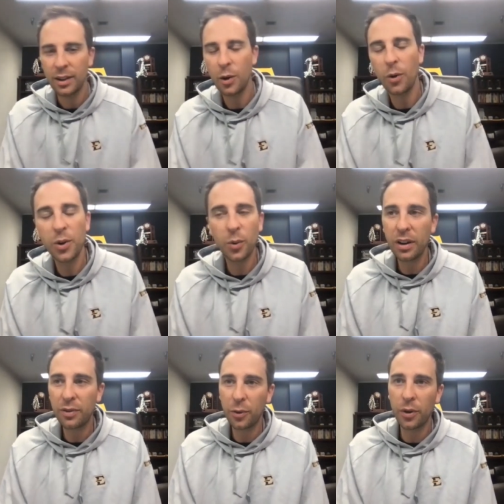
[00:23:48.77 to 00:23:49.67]
going to
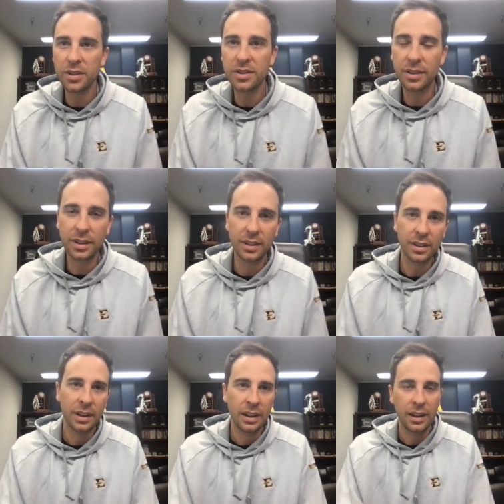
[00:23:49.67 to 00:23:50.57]
Wake Forest.
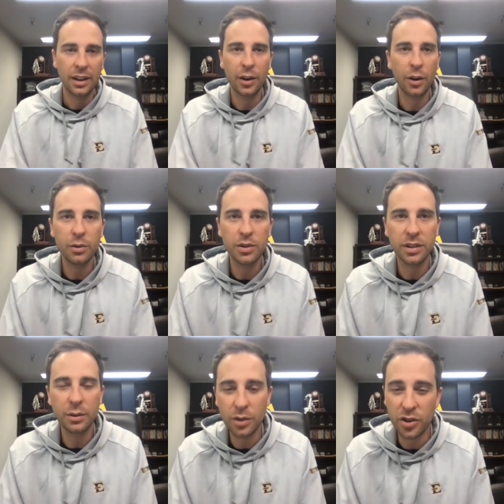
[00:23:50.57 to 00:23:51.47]
You know, it was
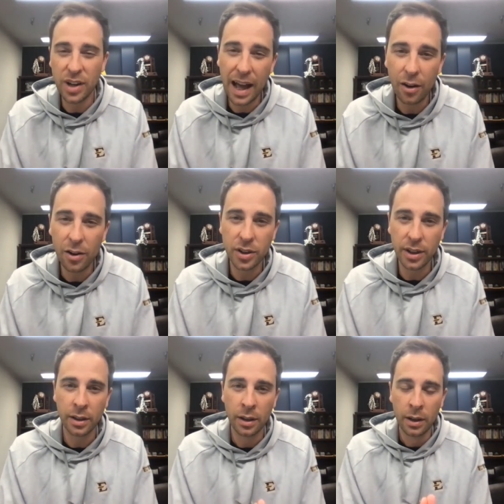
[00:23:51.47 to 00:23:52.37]
it was
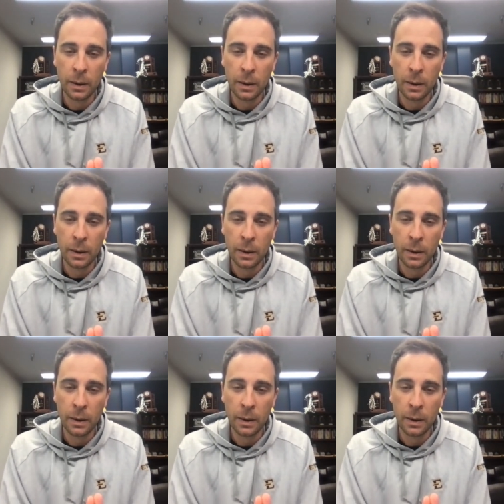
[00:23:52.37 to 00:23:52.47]
challenging.